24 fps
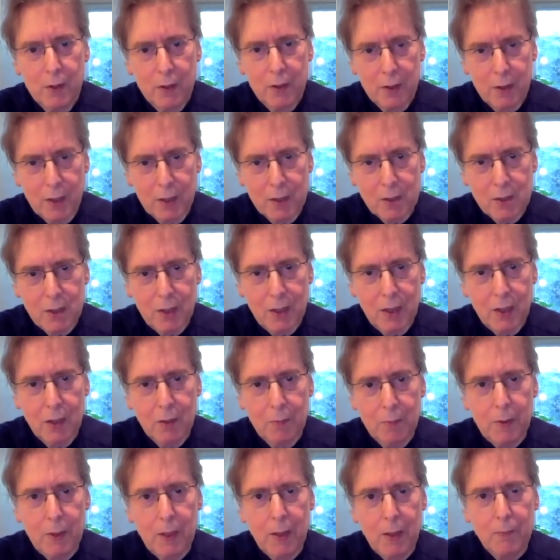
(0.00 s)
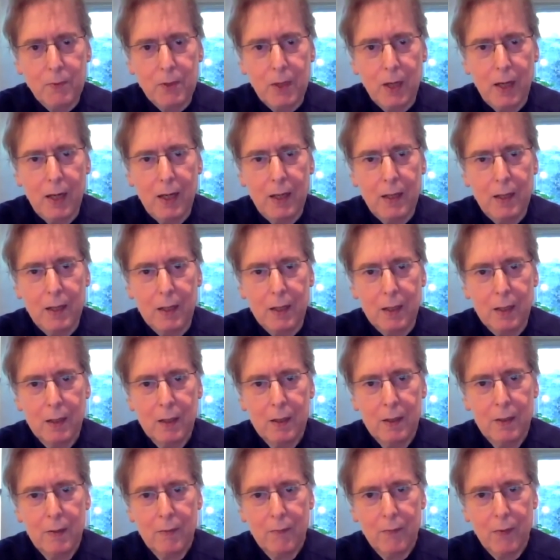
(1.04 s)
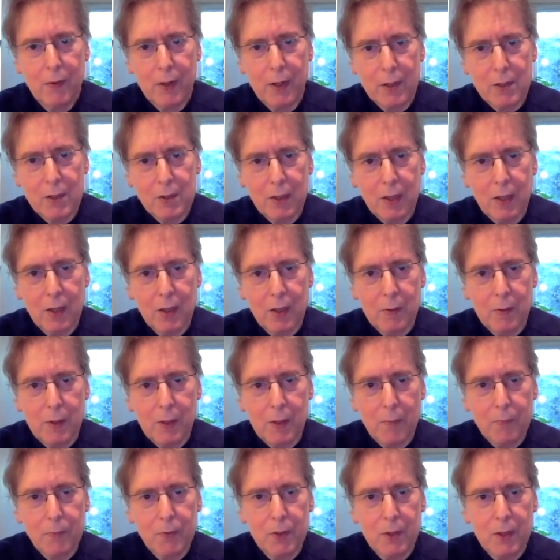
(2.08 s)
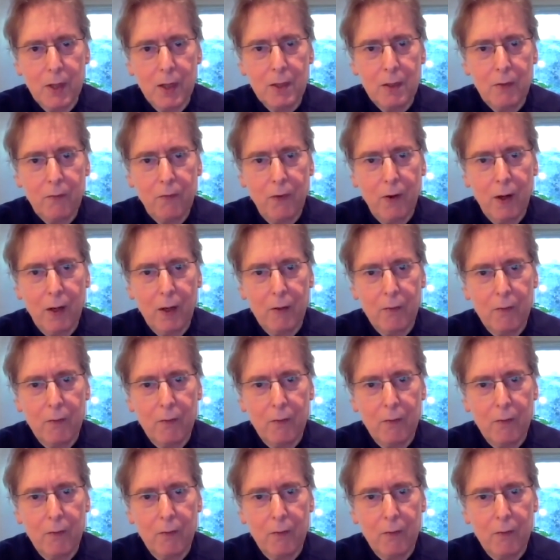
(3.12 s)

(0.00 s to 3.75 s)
The next day it'll be up to 80. The next day it'll be up to 95.